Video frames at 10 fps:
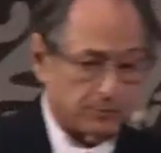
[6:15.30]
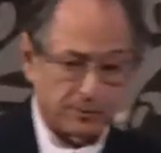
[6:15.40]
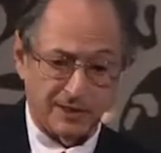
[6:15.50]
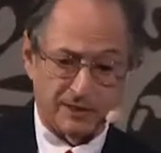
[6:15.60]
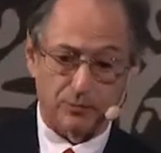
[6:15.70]

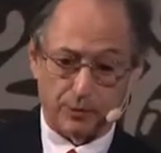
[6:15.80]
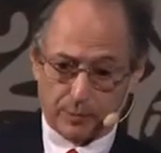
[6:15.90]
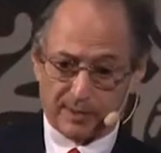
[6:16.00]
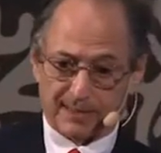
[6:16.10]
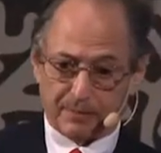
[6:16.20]
because he didn't want
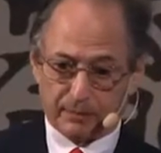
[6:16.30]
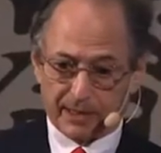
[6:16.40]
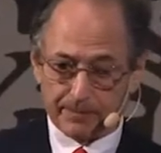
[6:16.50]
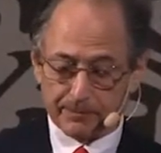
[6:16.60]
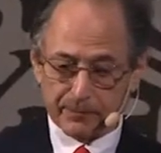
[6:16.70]
to accept
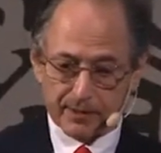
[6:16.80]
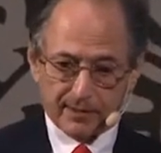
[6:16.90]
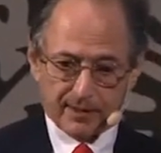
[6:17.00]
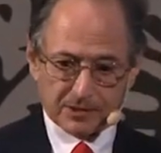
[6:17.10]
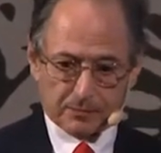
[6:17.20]
me
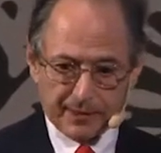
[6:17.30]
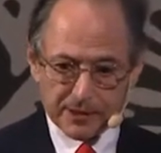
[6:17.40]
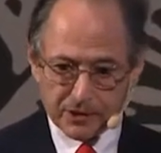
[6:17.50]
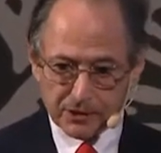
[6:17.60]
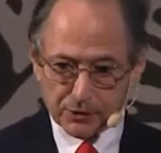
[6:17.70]
as a
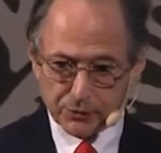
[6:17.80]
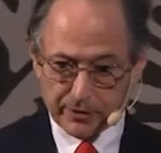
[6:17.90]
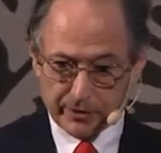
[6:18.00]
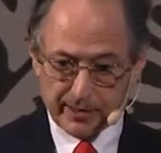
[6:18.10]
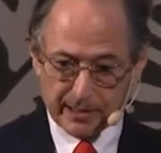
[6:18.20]
PhD student
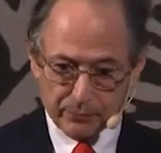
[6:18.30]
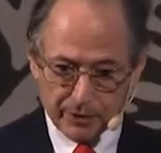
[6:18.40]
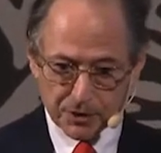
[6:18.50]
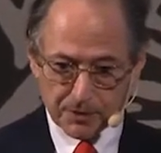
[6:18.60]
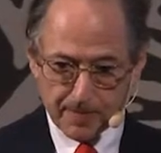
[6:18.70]
in
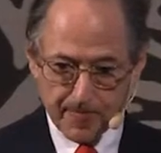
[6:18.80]
Cambridge.